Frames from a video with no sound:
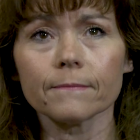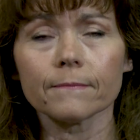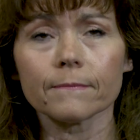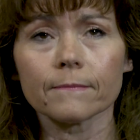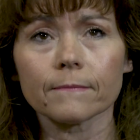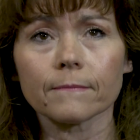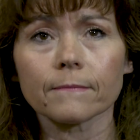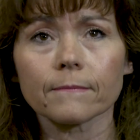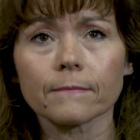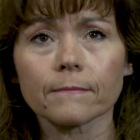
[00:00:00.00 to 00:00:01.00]
and then
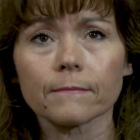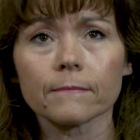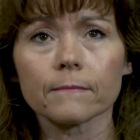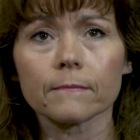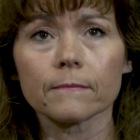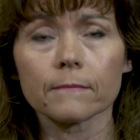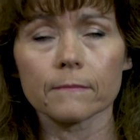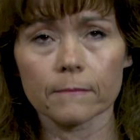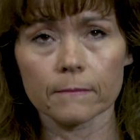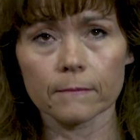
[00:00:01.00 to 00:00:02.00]
I just
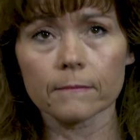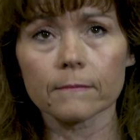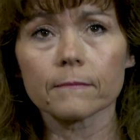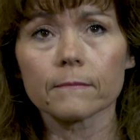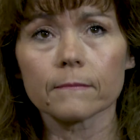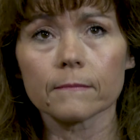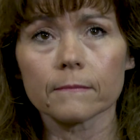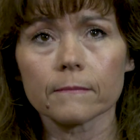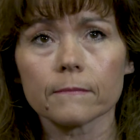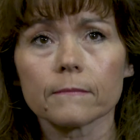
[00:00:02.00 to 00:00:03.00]

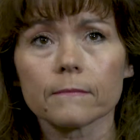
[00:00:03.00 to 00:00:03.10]
focused.